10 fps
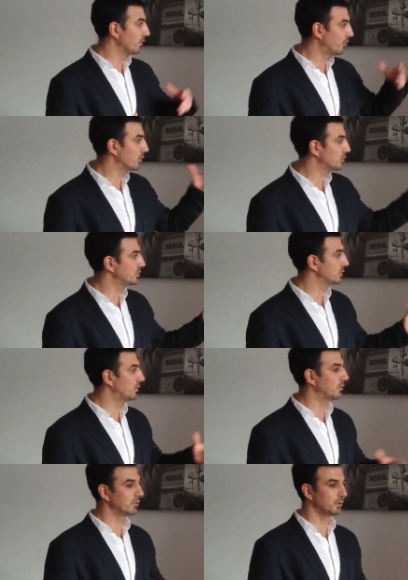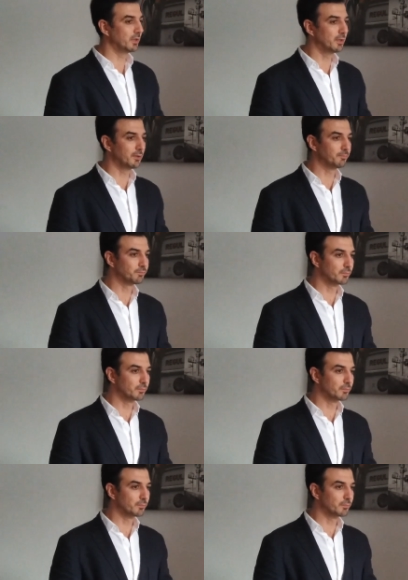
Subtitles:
focus on